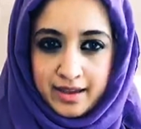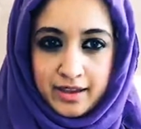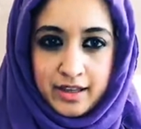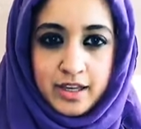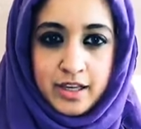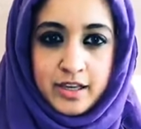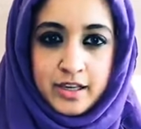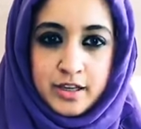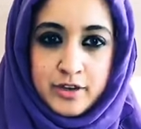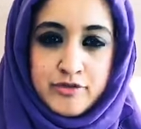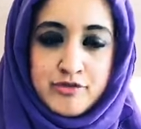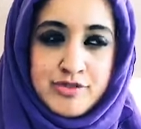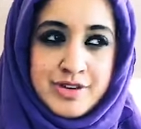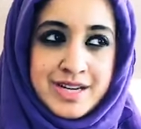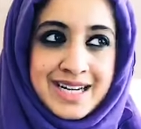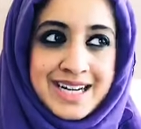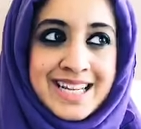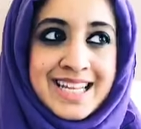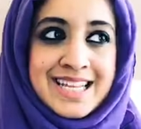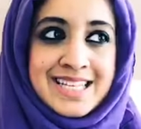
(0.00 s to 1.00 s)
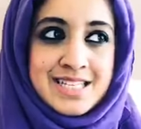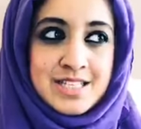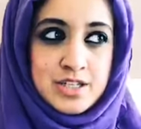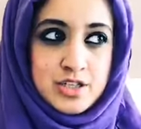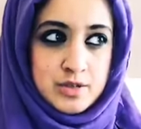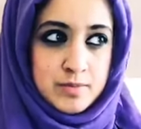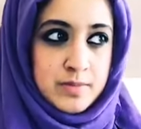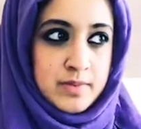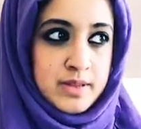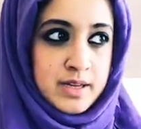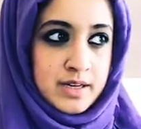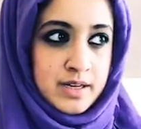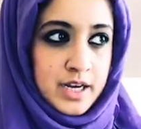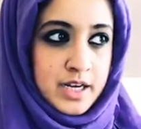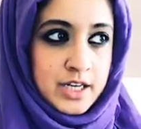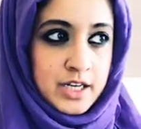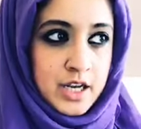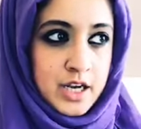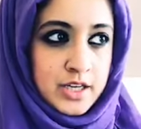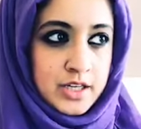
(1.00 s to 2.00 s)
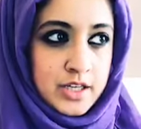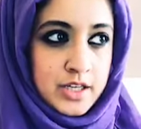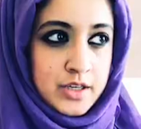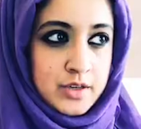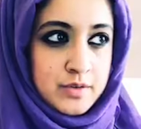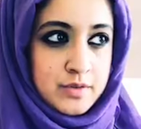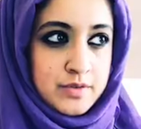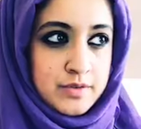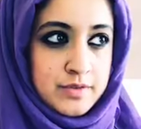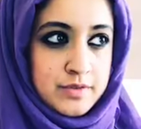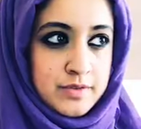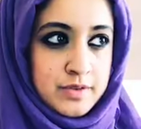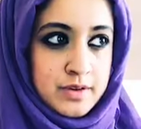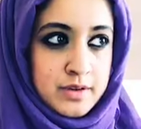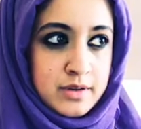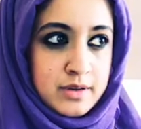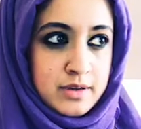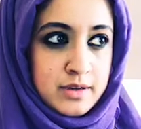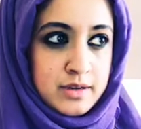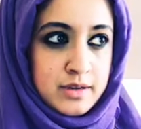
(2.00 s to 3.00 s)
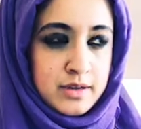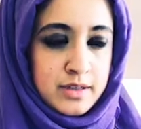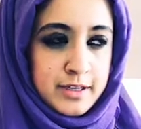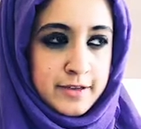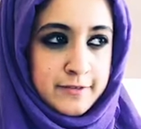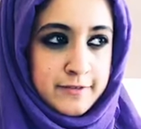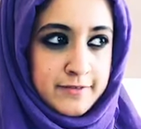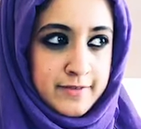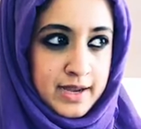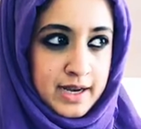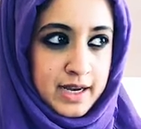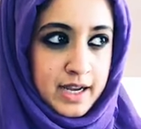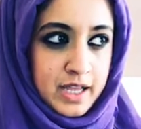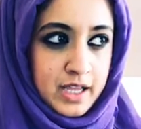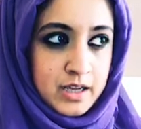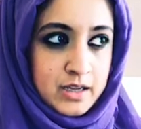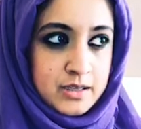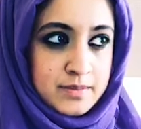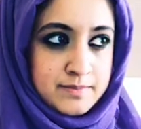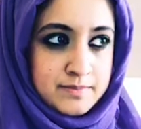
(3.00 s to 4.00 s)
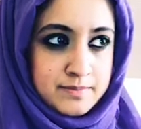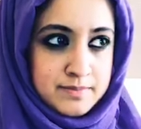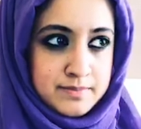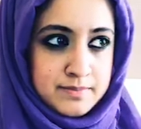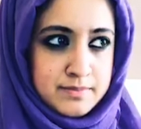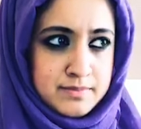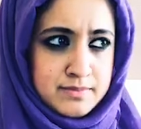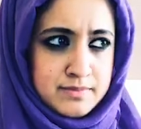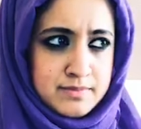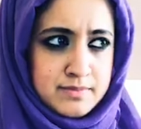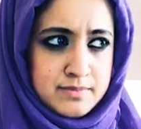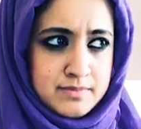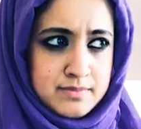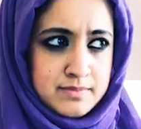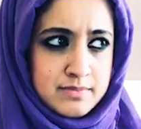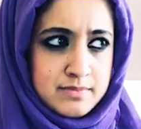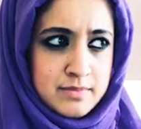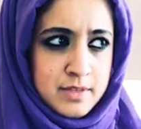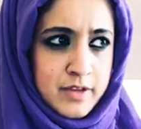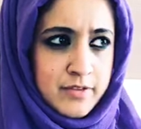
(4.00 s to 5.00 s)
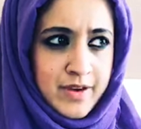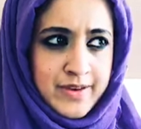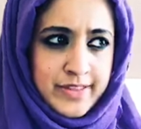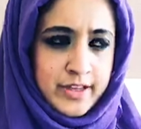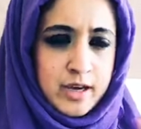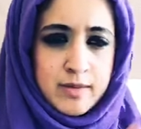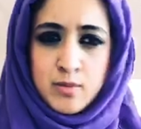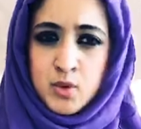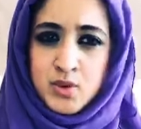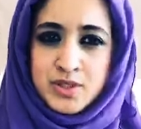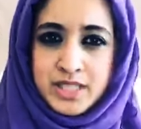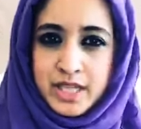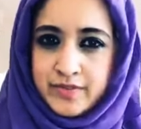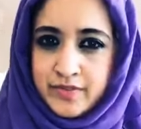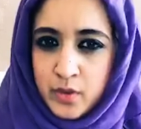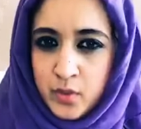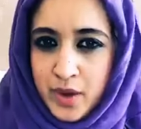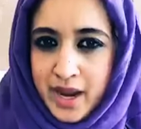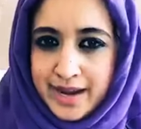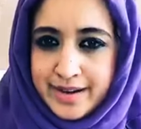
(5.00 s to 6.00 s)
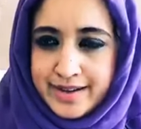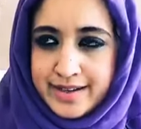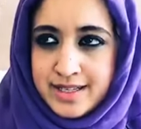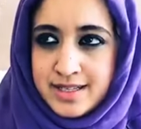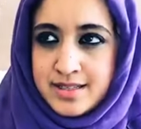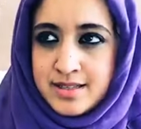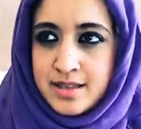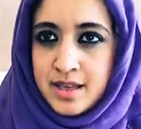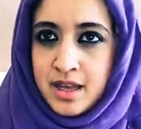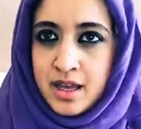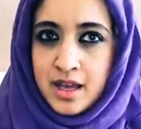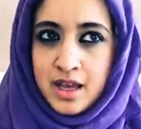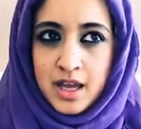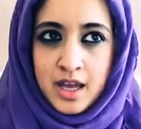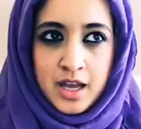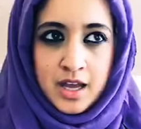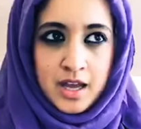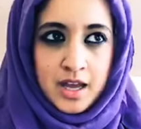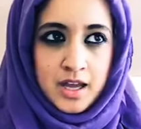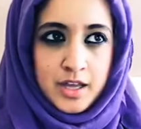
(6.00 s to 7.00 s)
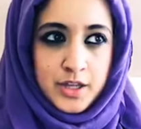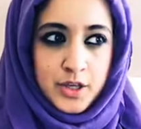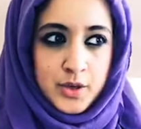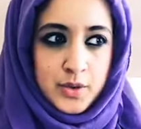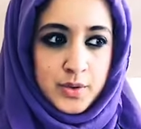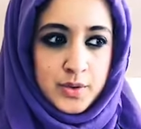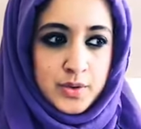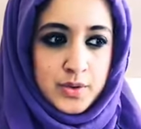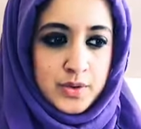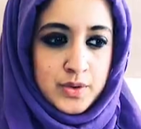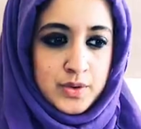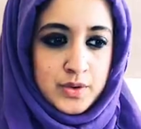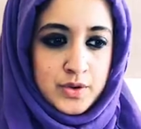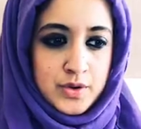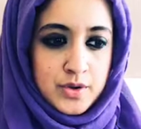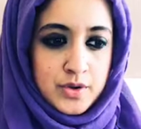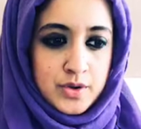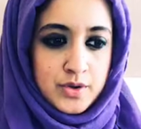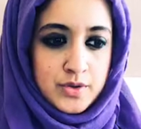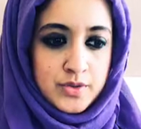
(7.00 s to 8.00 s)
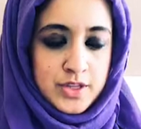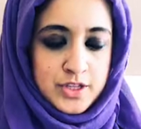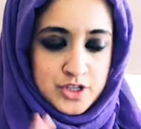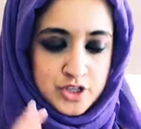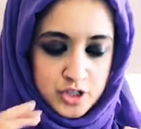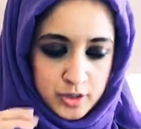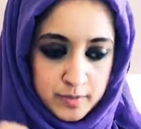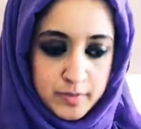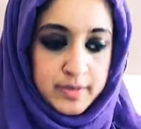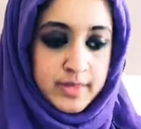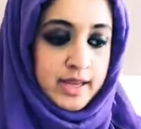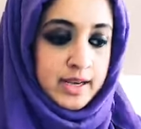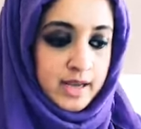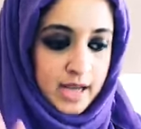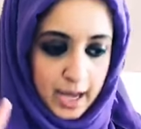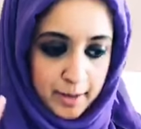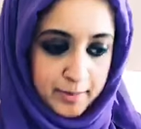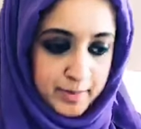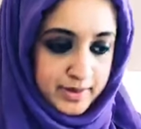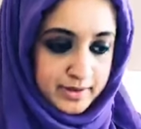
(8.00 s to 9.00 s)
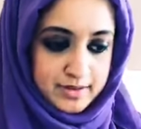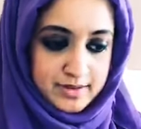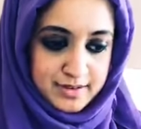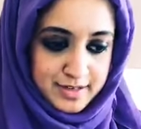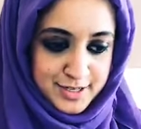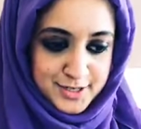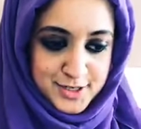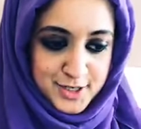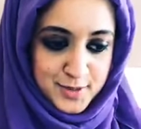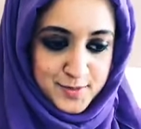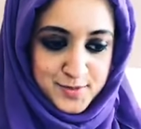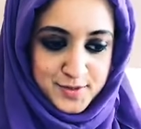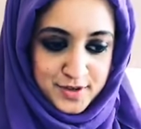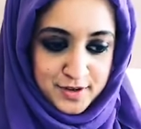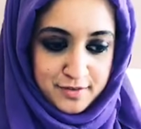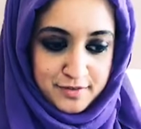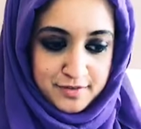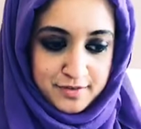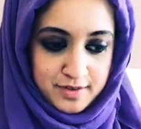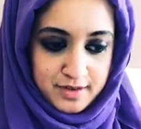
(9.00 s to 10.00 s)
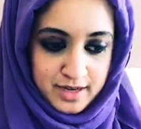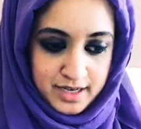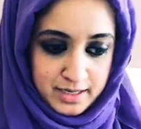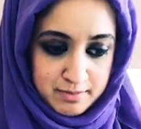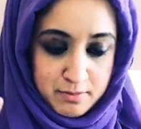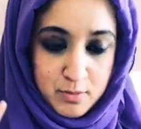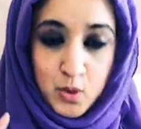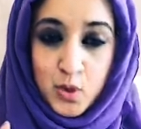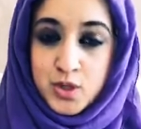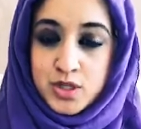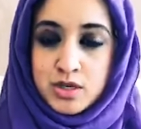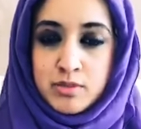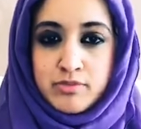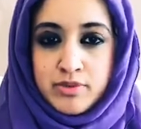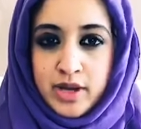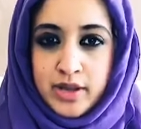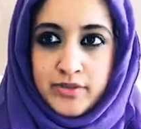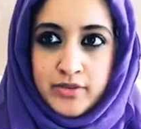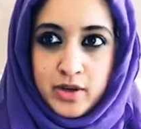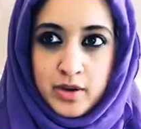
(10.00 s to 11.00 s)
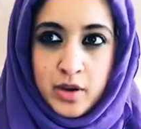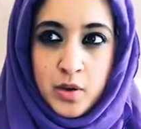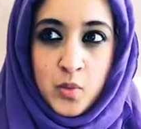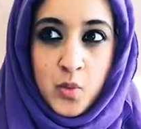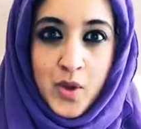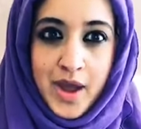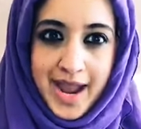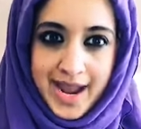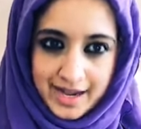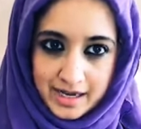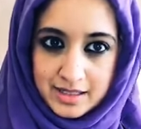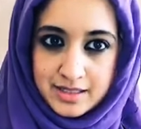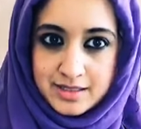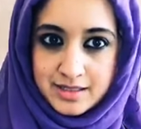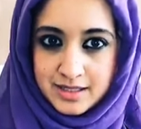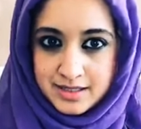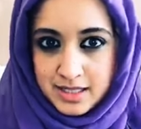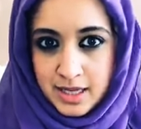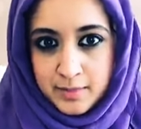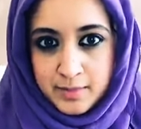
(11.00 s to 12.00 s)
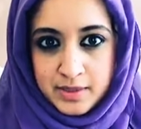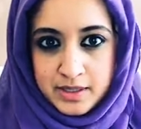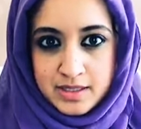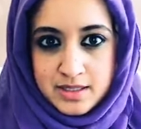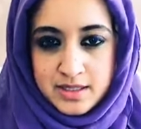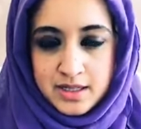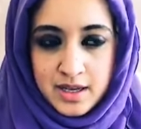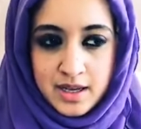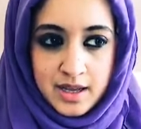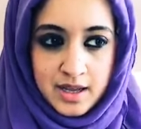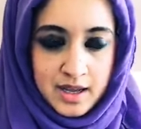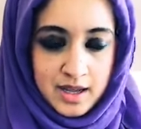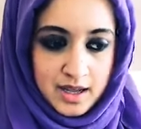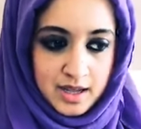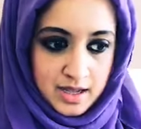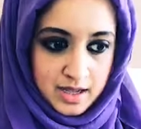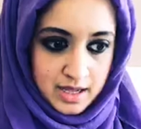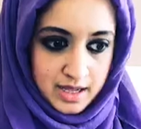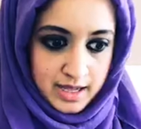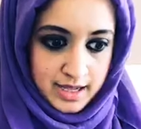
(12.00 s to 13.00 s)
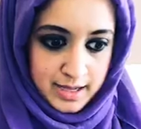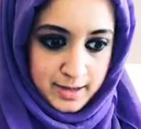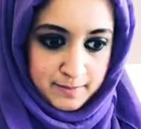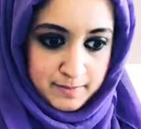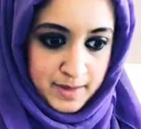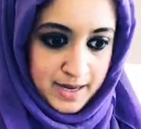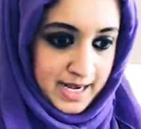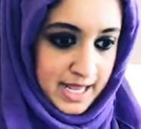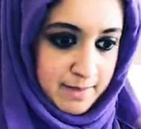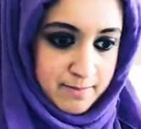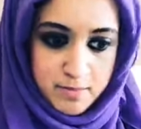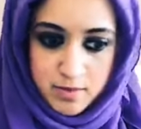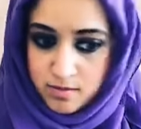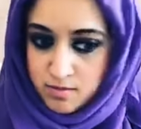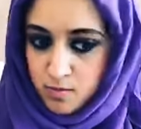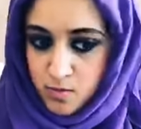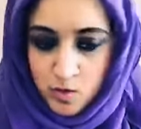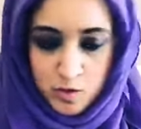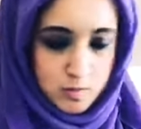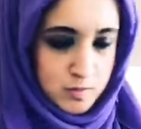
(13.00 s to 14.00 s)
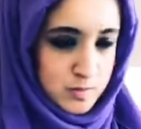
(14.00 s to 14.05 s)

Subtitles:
you've released something and you felt like you've either got more self-awareness, there's something happened in terms of an emotional breakthrough, awareness has happened, a light bulb